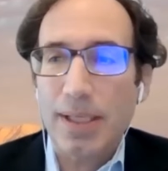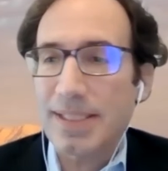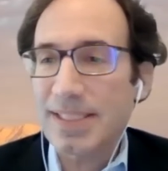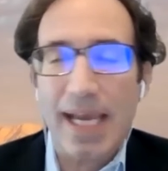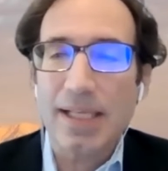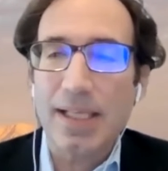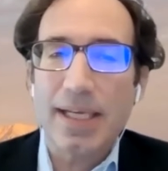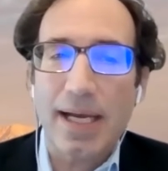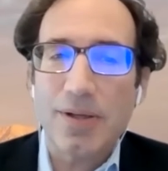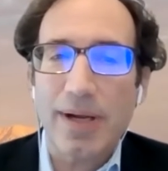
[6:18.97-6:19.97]

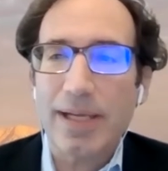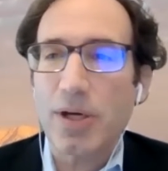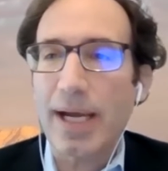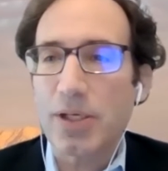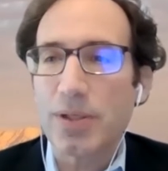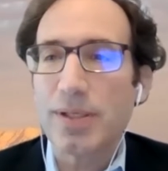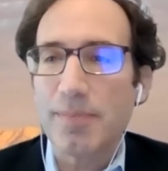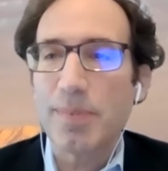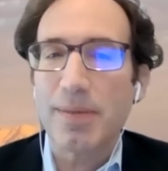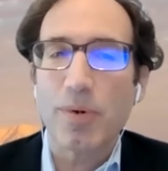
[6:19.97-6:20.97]
Sadly, I couldn't
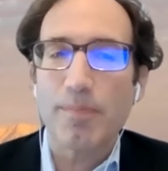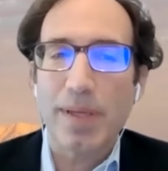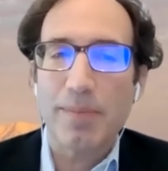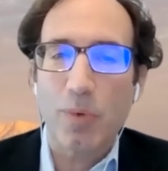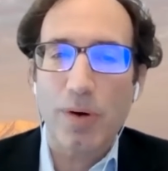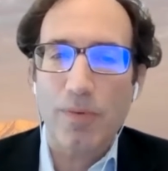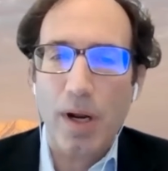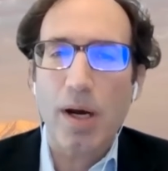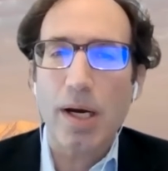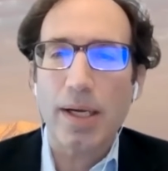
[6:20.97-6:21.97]
have been more
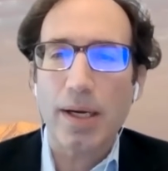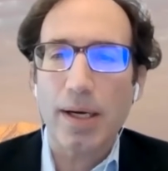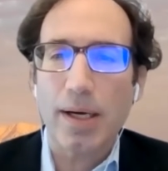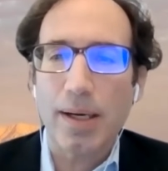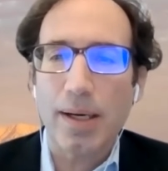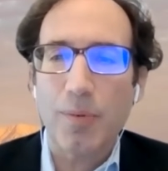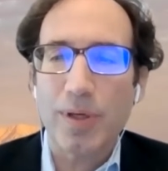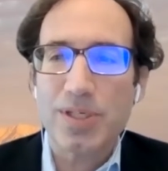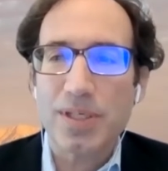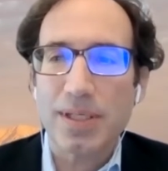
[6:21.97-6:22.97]
wrong,
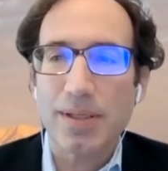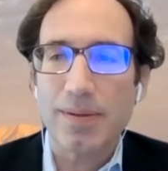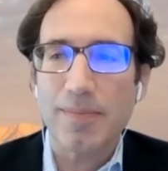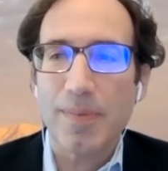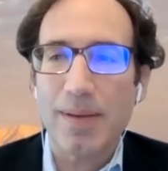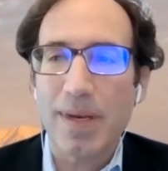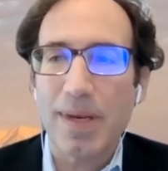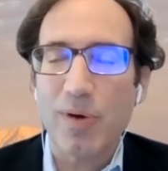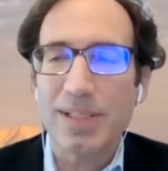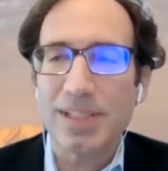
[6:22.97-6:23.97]
which in
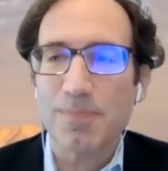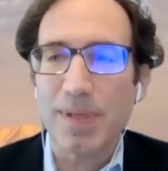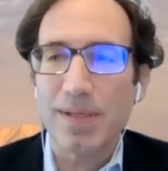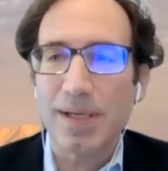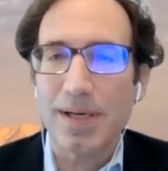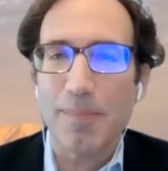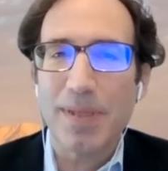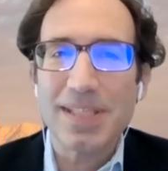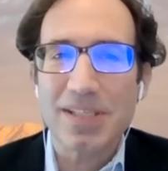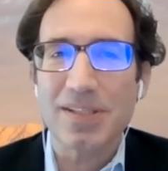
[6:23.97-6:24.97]
many ways has been a
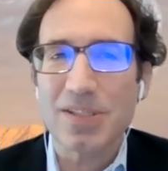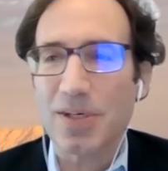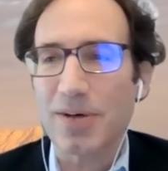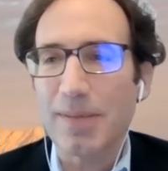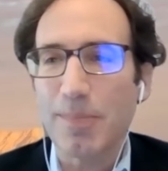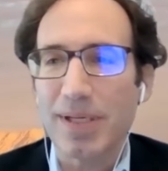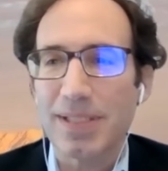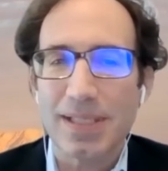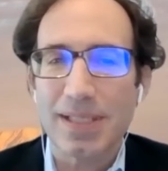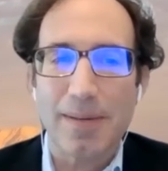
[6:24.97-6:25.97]
bit disconcerting, but
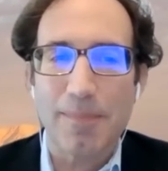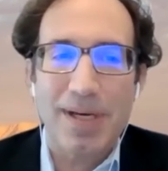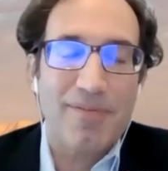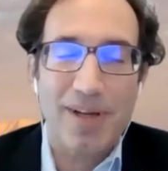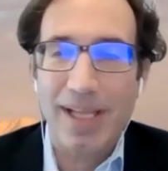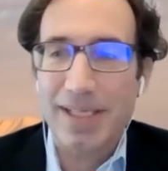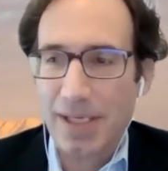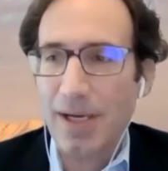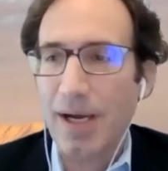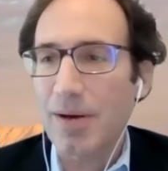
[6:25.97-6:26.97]
nevertheless
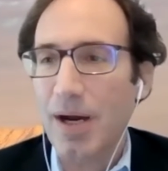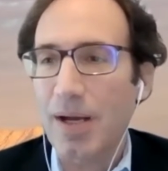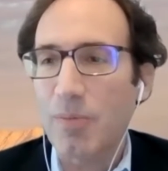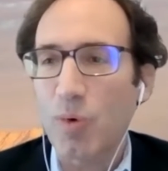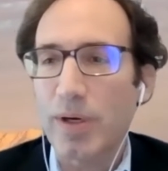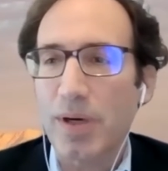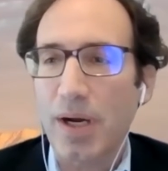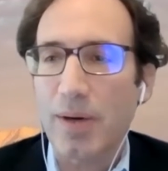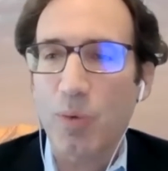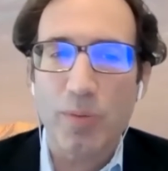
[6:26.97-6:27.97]

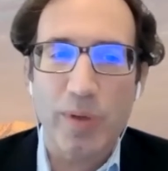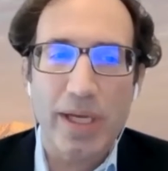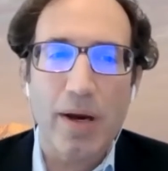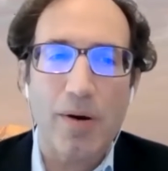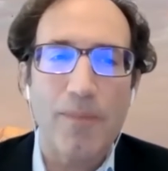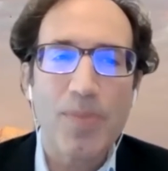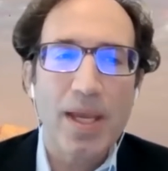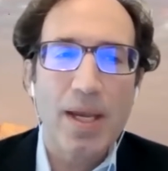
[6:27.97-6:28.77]
onward we go.